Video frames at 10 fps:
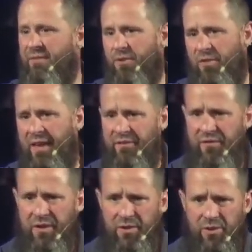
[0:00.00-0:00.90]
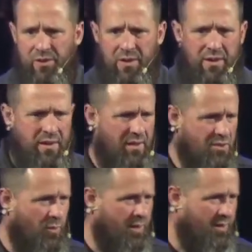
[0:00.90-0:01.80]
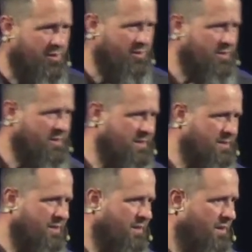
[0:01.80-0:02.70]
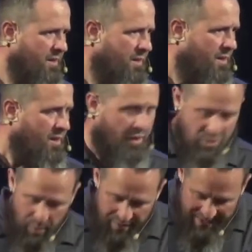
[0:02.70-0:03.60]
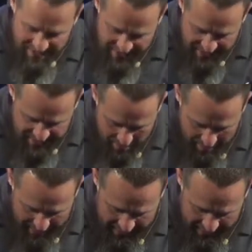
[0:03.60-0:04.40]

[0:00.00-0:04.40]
the safer they feel as well. Because when they see